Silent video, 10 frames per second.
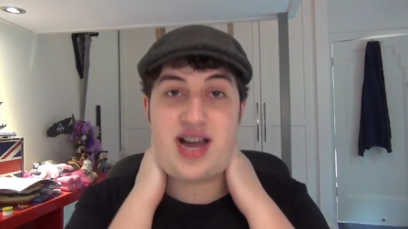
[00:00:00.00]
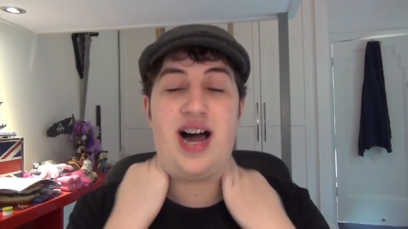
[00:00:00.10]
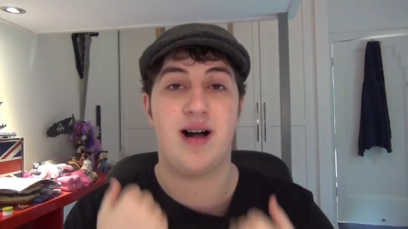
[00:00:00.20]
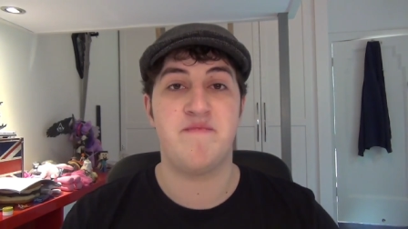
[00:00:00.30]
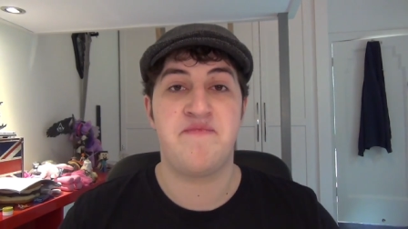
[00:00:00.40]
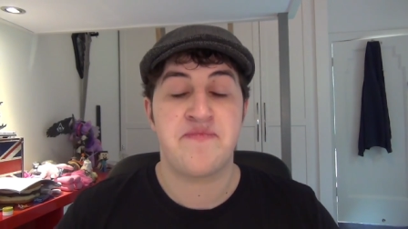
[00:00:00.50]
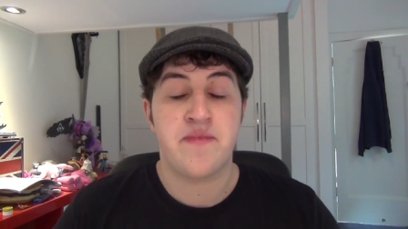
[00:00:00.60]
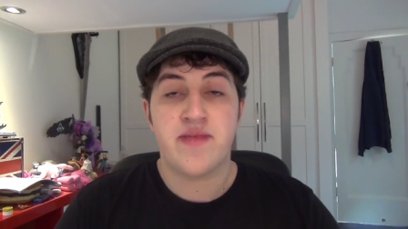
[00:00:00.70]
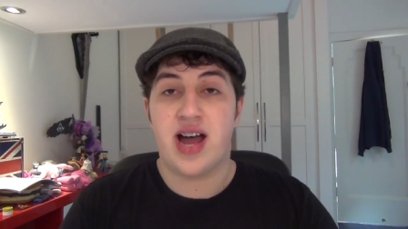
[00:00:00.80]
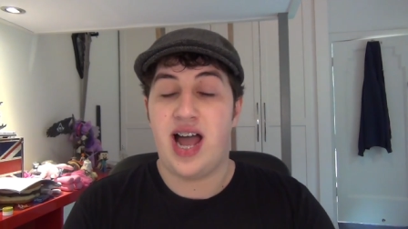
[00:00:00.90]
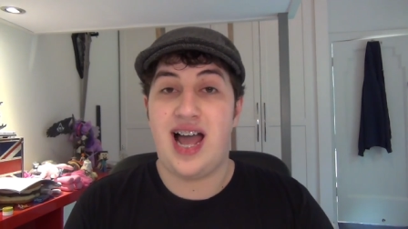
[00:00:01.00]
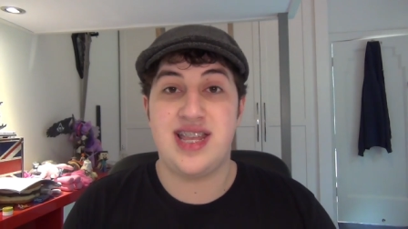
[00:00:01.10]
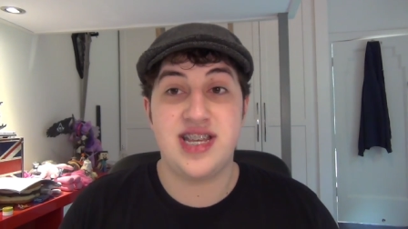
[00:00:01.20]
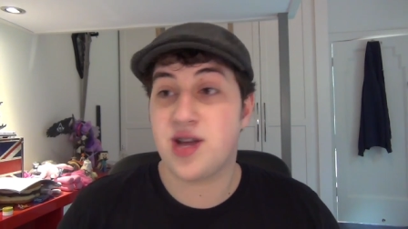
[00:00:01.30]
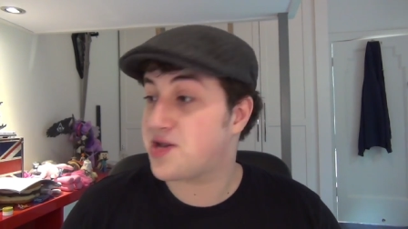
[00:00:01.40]
Um,
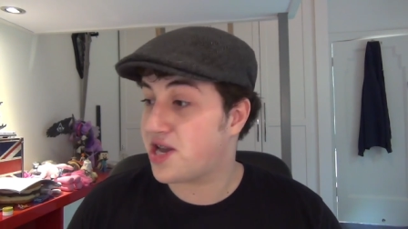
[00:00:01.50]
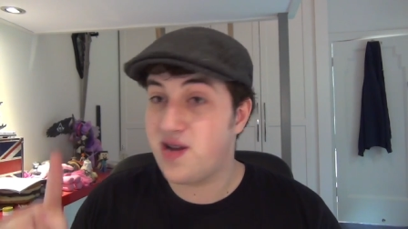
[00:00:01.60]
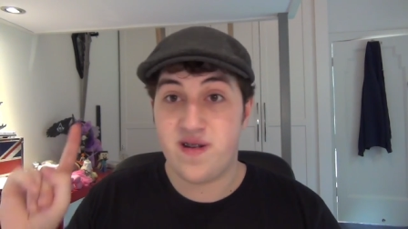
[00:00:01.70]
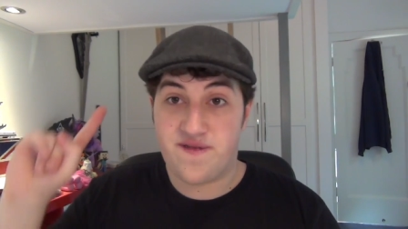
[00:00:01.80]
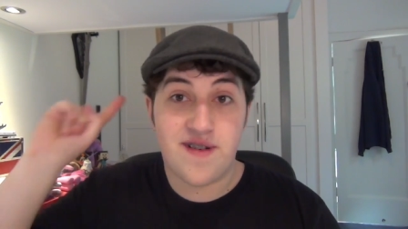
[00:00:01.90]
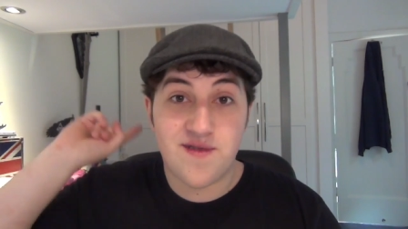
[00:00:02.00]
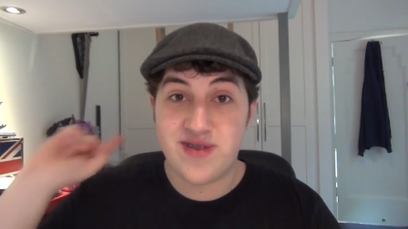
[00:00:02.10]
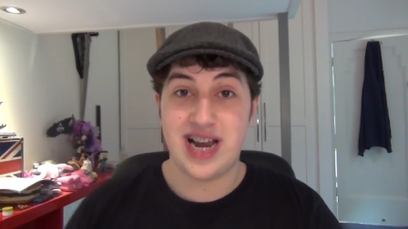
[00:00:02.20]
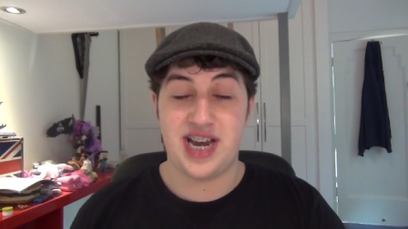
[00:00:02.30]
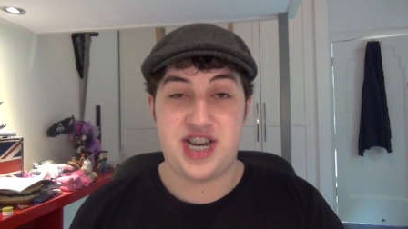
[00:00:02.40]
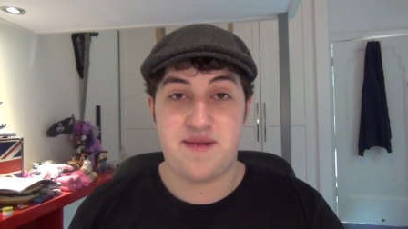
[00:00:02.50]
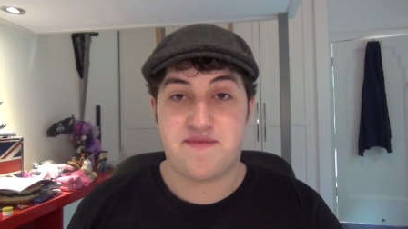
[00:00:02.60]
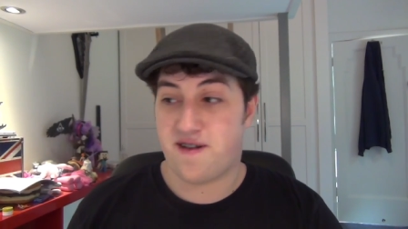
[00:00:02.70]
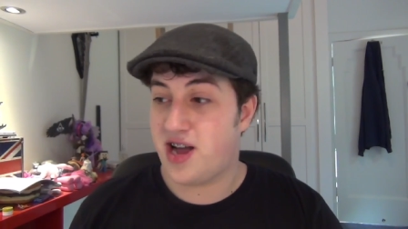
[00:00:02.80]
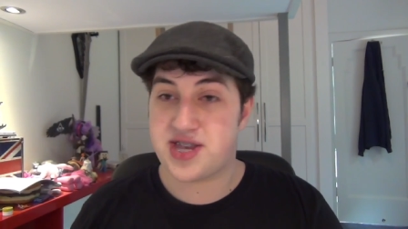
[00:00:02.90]
And it's also for a really cheap
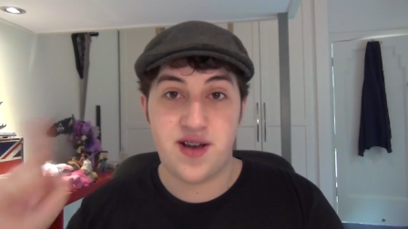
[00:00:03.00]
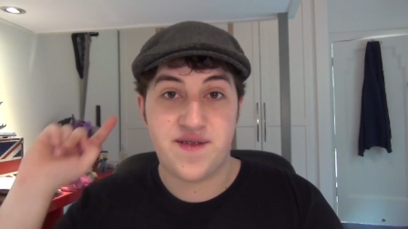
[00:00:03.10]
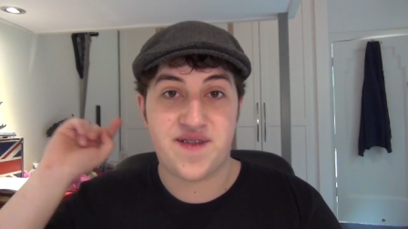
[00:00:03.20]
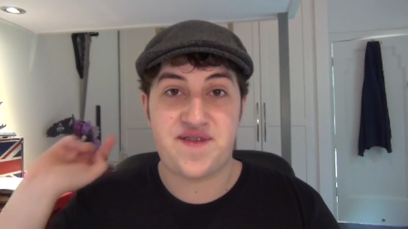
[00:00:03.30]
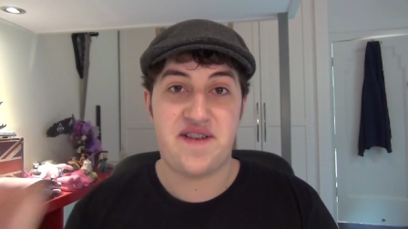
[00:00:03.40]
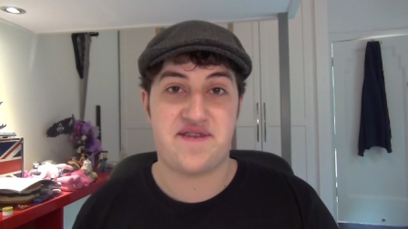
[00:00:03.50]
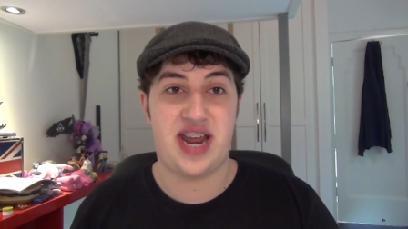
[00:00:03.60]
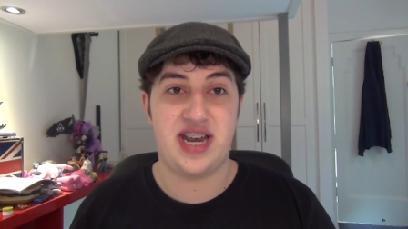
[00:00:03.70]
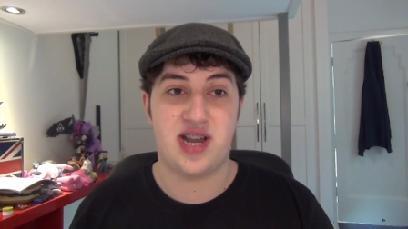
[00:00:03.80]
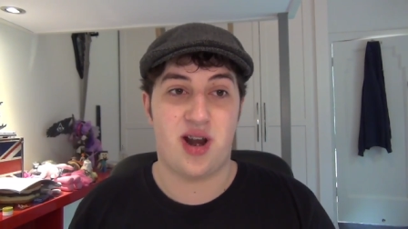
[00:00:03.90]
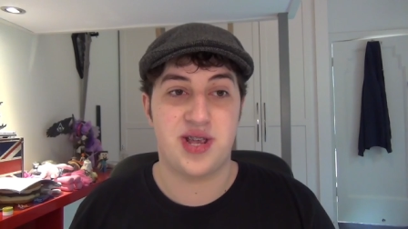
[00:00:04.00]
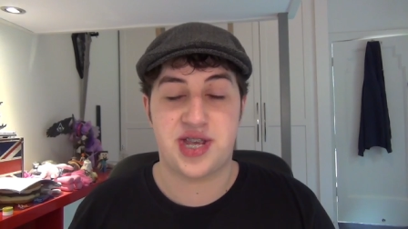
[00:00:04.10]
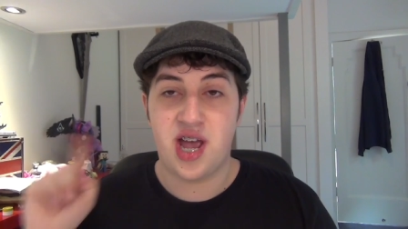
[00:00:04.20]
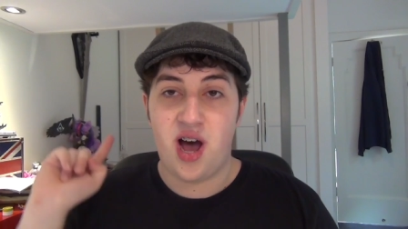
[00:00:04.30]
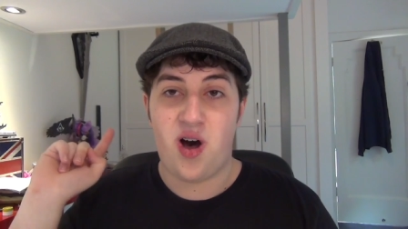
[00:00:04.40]
price of fifteen
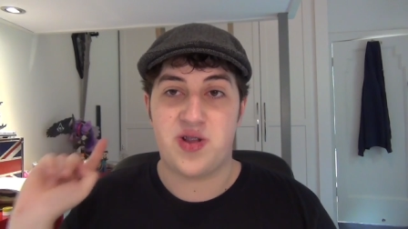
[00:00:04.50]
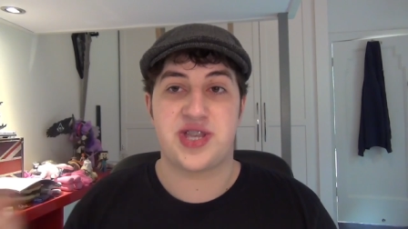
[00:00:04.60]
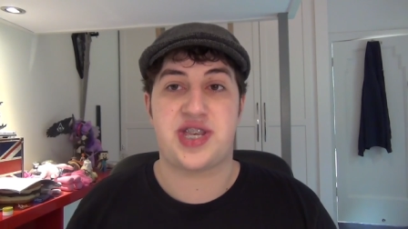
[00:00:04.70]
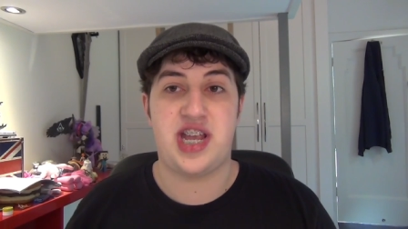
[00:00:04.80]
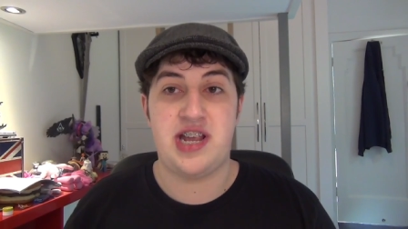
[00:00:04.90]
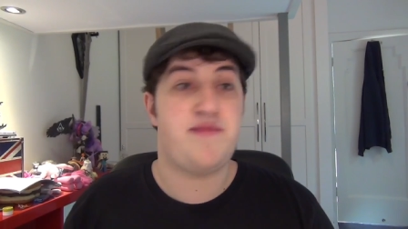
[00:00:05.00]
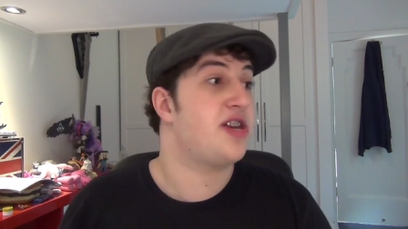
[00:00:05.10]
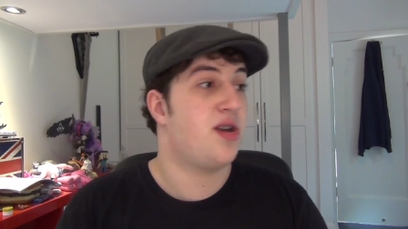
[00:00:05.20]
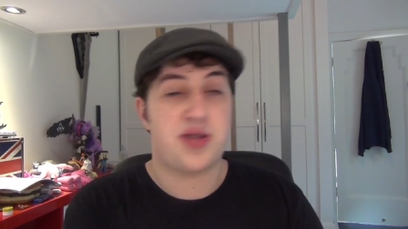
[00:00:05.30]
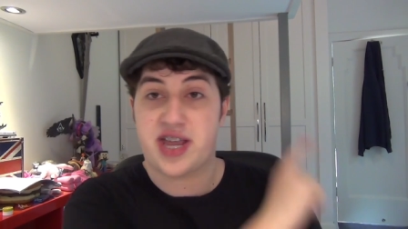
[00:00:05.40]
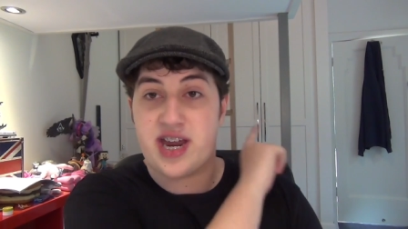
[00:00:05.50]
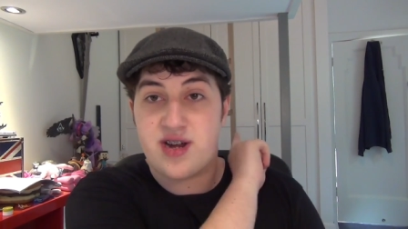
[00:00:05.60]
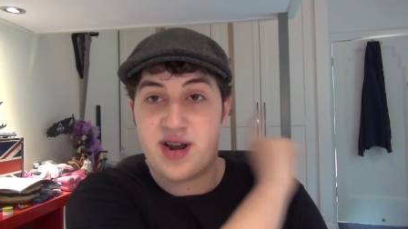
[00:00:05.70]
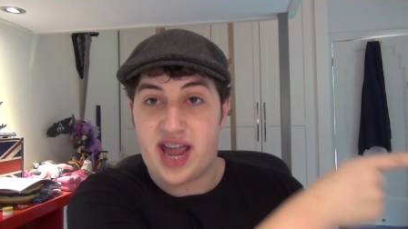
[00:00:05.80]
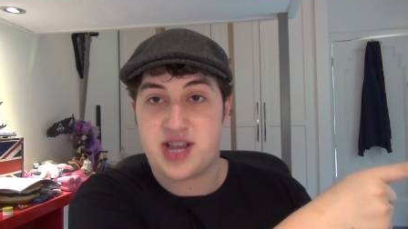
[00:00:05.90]
dollars on Steam. You can also get
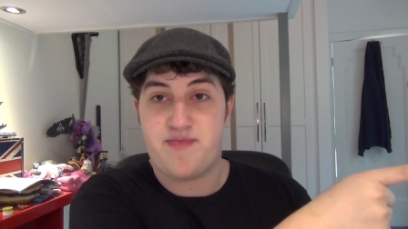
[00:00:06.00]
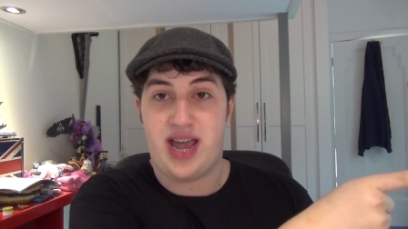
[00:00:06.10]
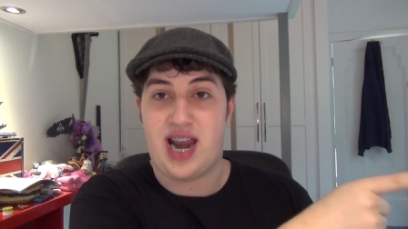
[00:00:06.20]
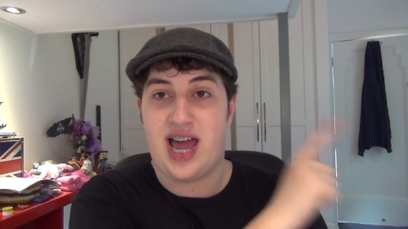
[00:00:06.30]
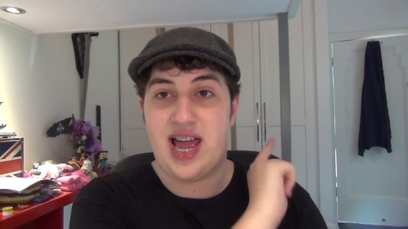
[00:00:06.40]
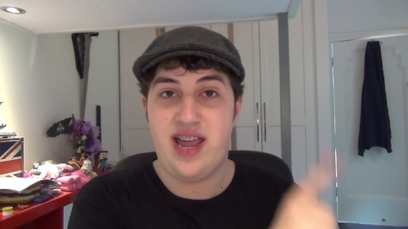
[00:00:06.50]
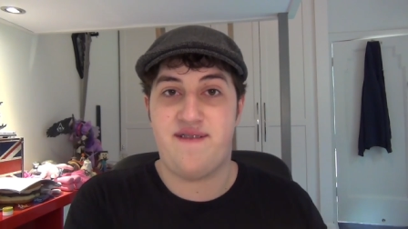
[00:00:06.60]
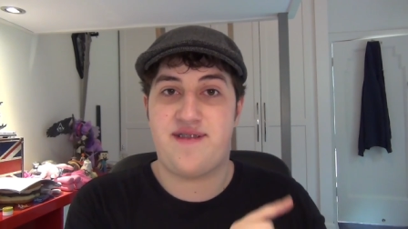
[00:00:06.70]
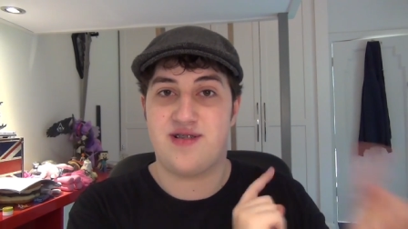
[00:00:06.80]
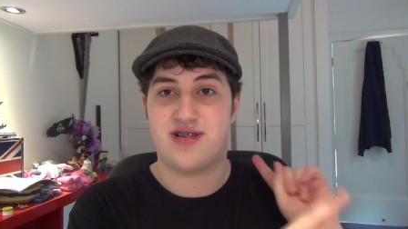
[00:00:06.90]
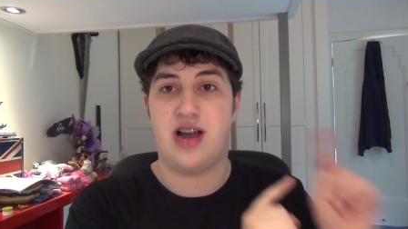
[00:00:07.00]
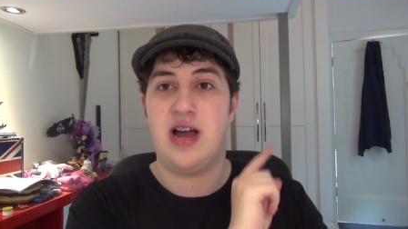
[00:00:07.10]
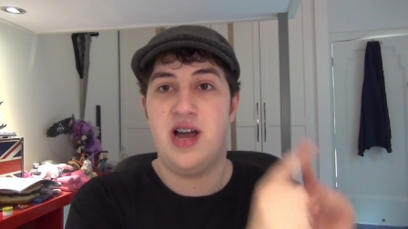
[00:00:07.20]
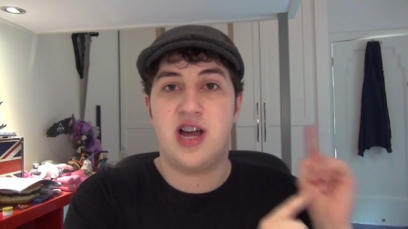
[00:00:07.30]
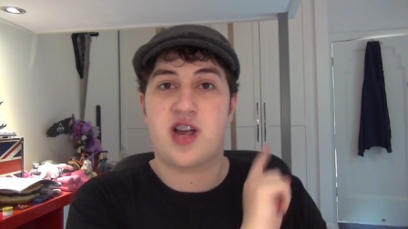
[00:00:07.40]
it on X B L A if you're
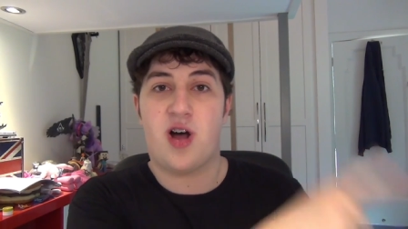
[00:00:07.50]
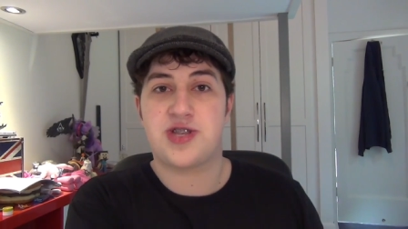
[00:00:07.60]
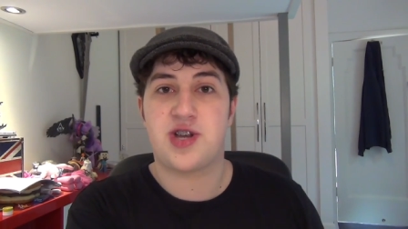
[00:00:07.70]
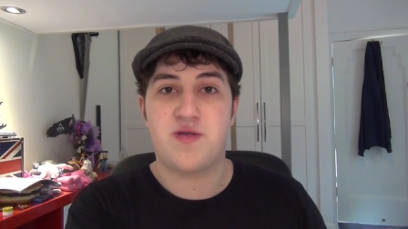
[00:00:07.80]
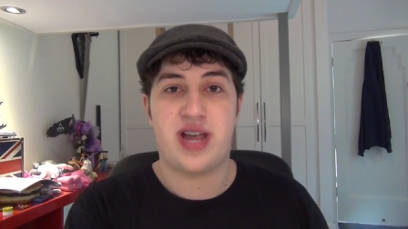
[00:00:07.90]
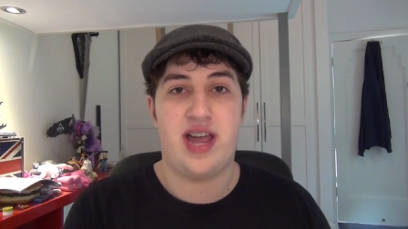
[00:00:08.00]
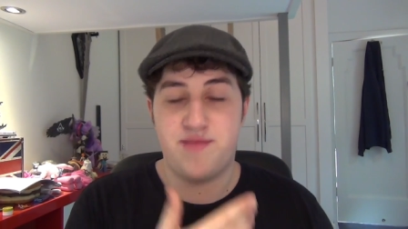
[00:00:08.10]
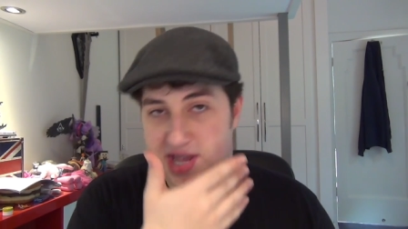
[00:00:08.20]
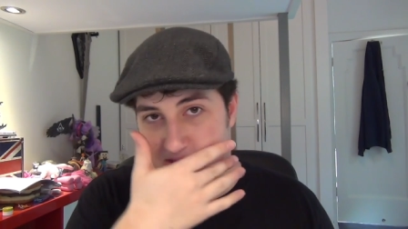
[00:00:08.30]
a console gamer.